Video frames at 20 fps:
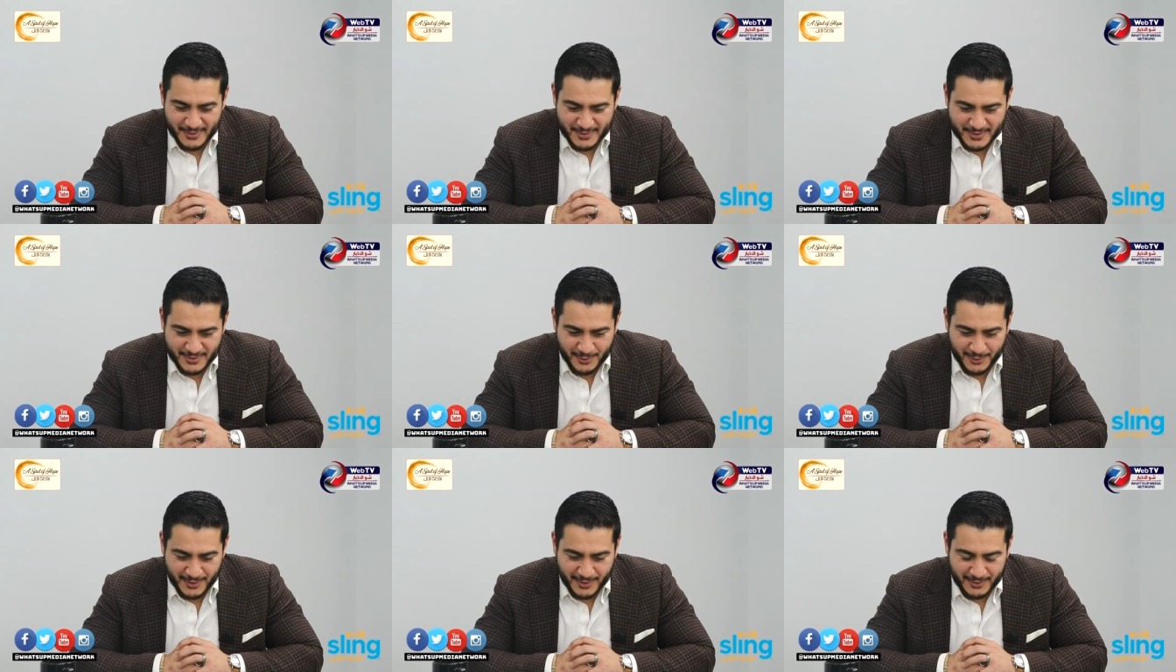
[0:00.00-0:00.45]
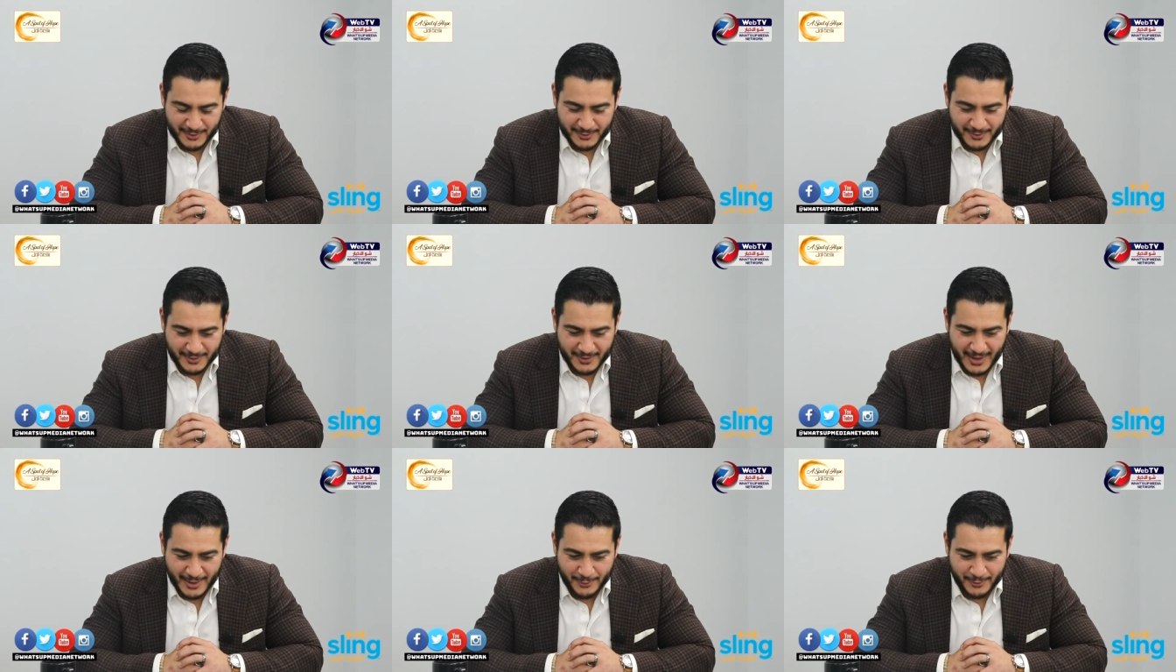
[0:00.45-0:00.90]
you a story,
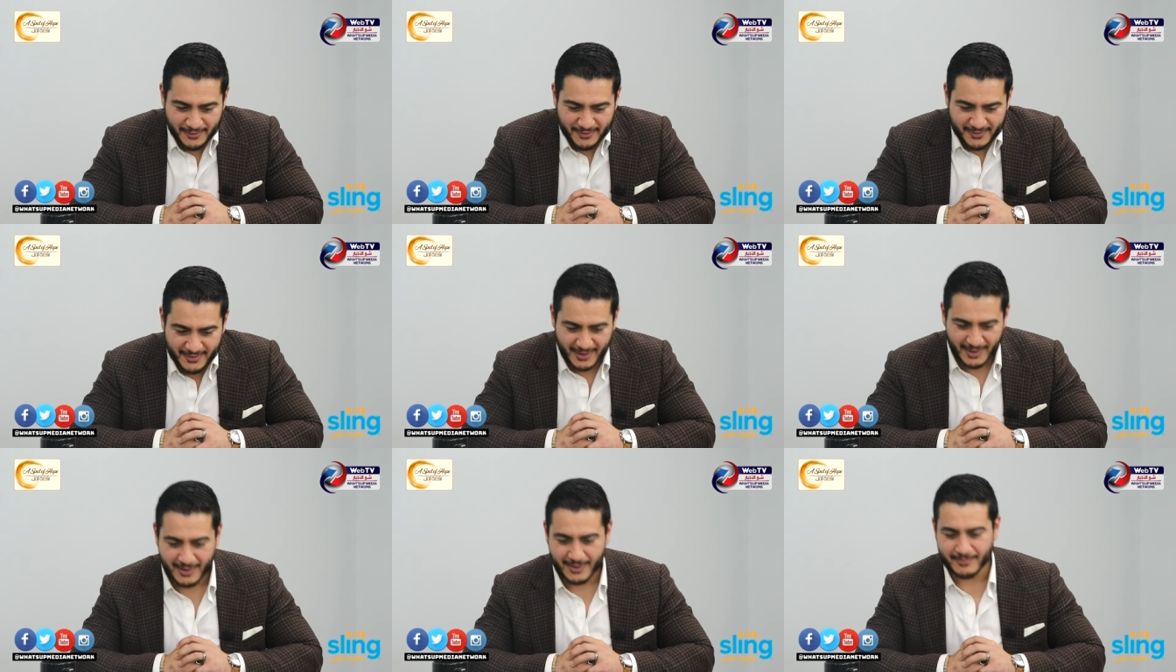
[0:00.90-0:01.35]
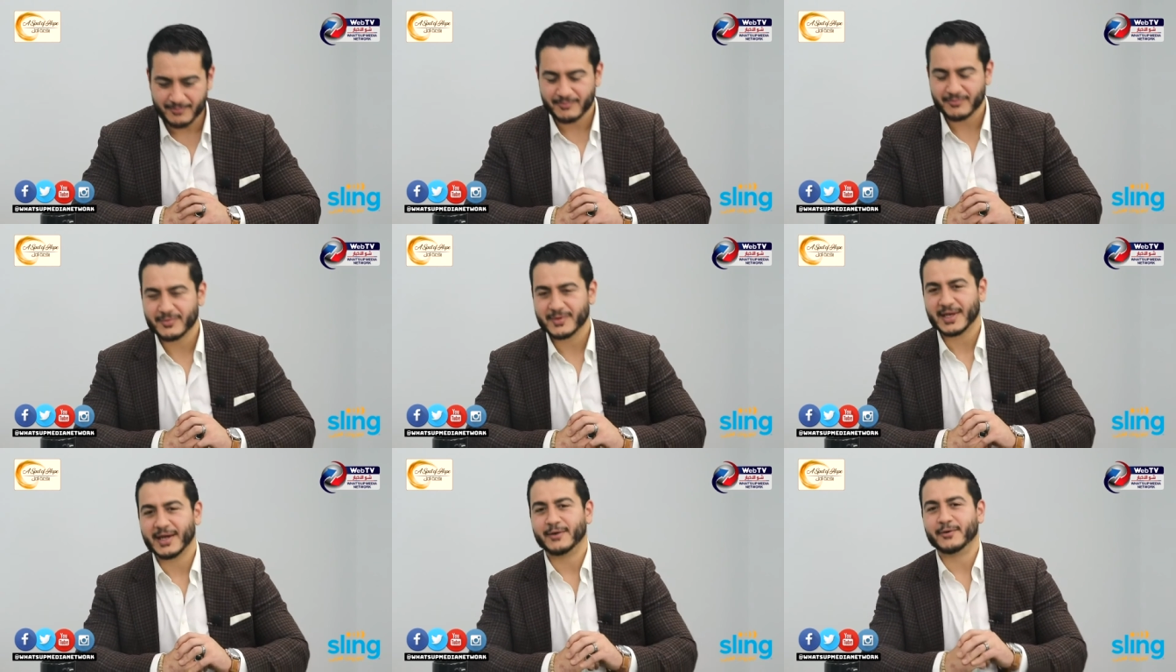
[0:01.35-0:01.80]
Khodr. I was
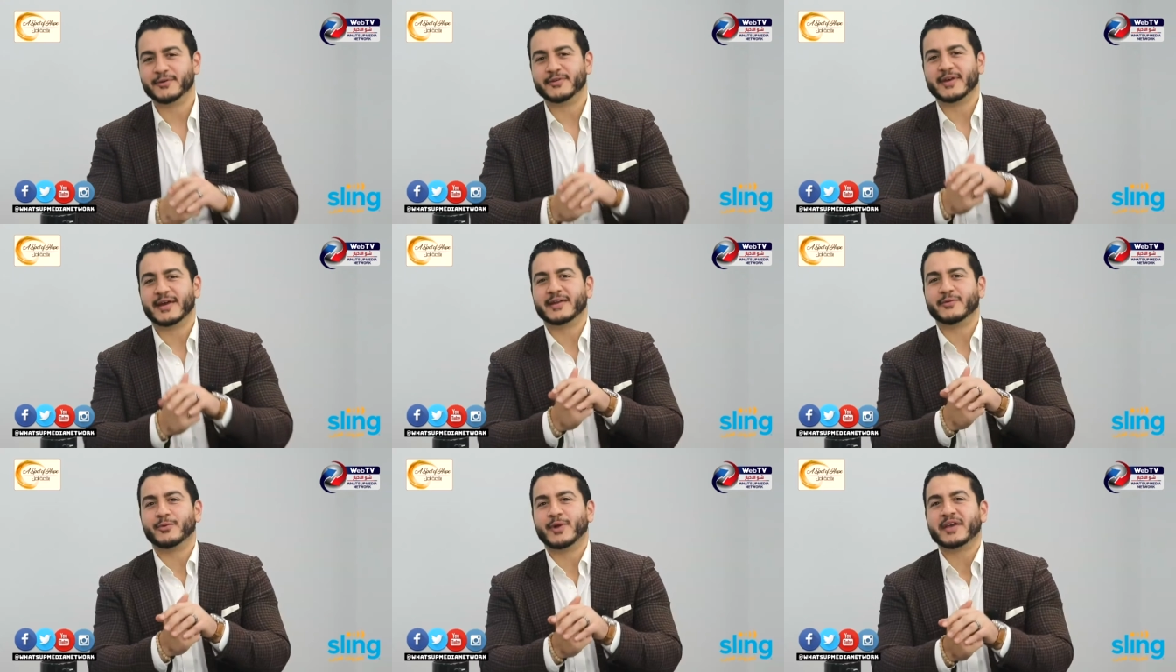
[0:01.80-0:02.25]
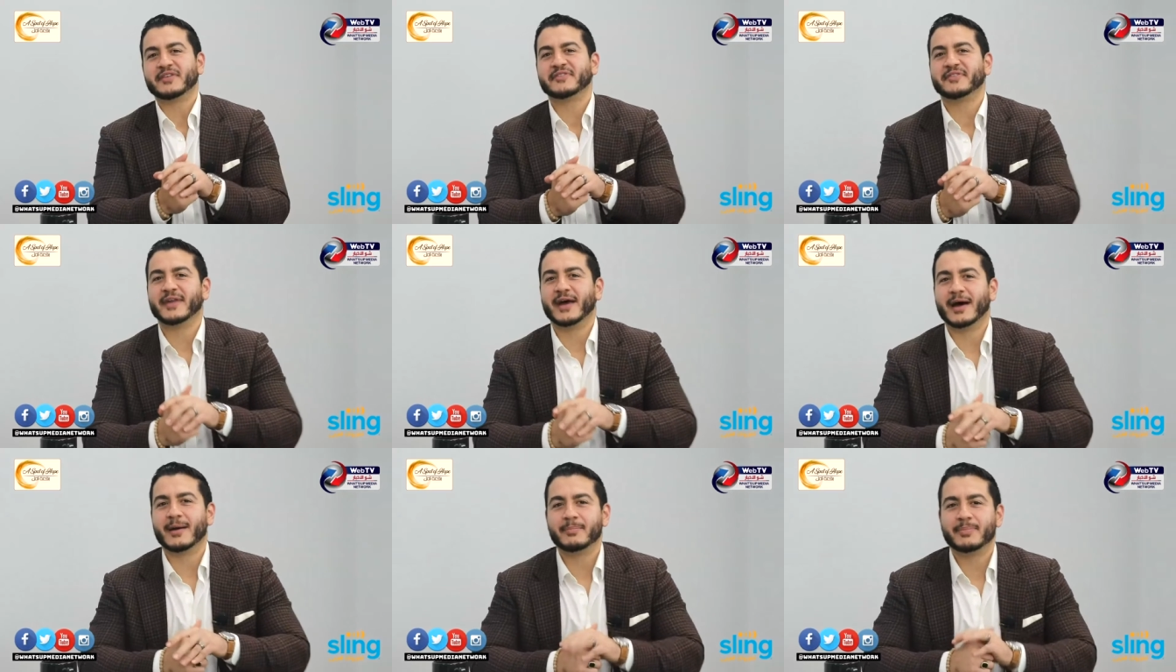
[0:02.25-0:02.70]
at a rest
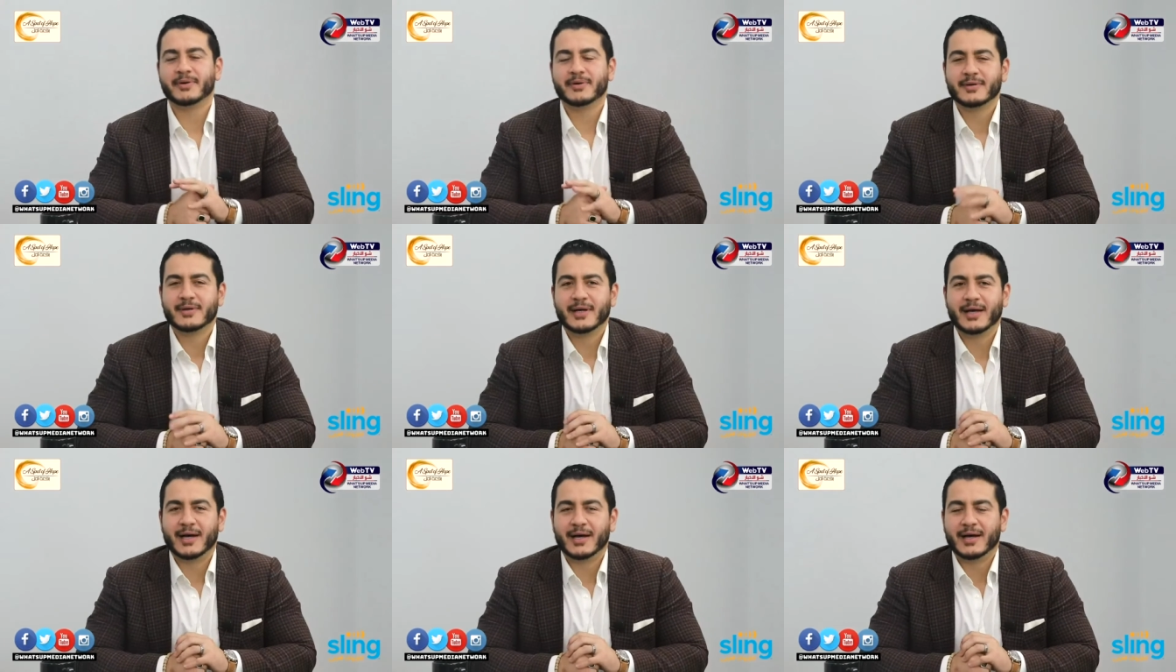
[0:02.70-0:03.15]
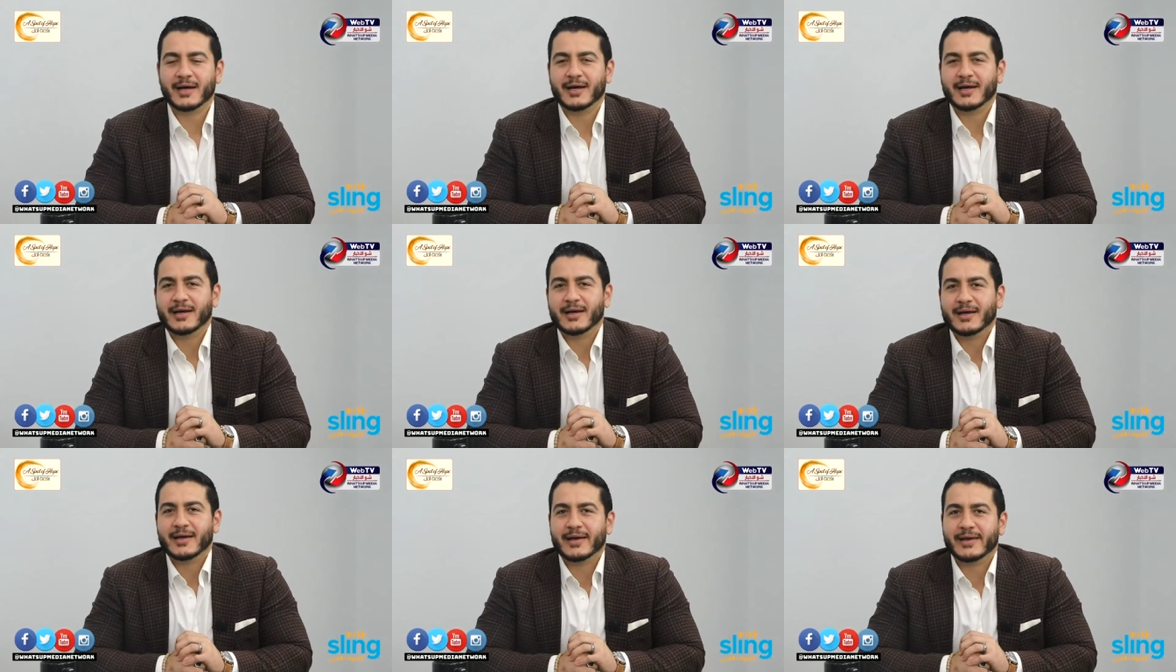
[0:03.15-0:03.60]
stop,
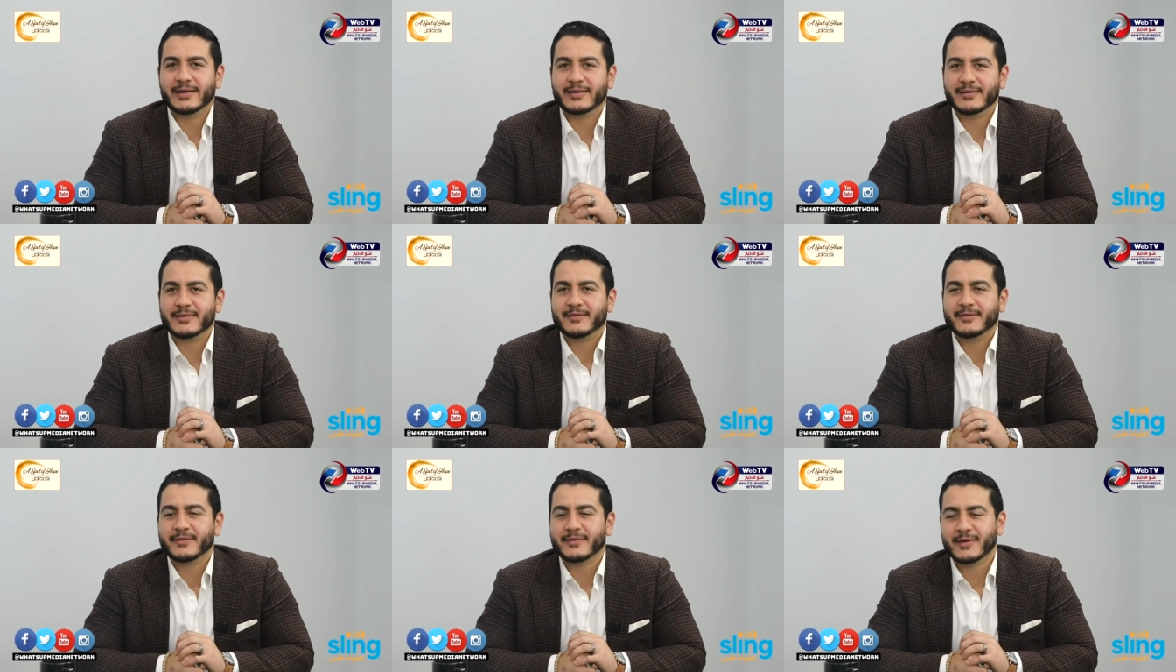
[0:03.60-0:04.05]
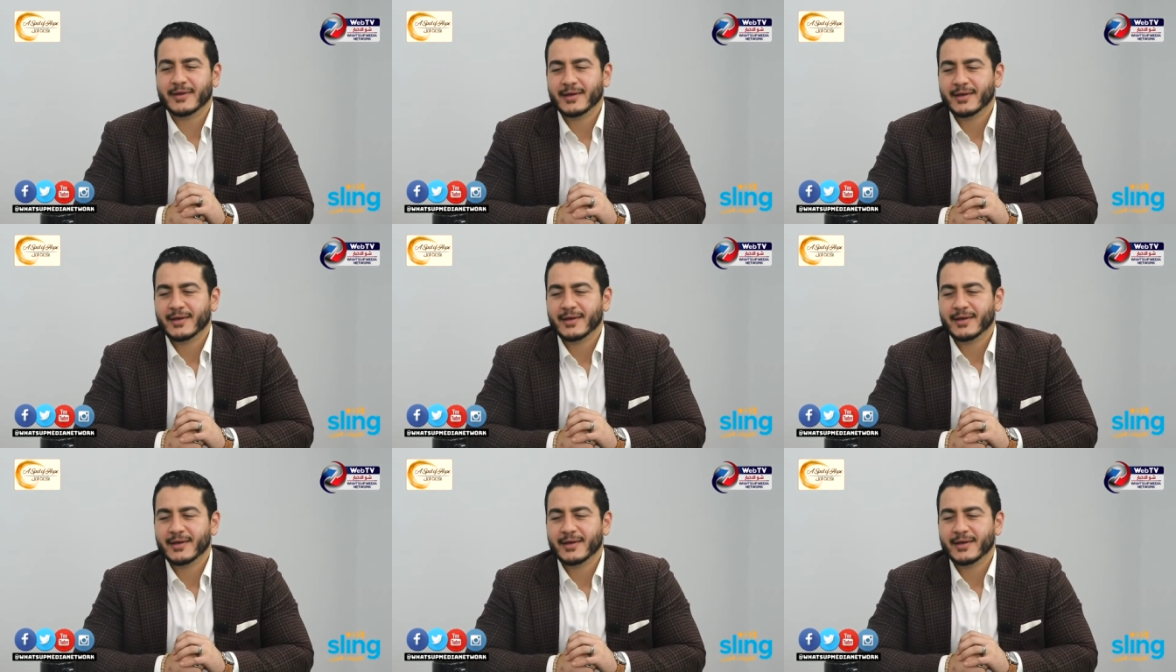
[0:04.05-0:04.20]
and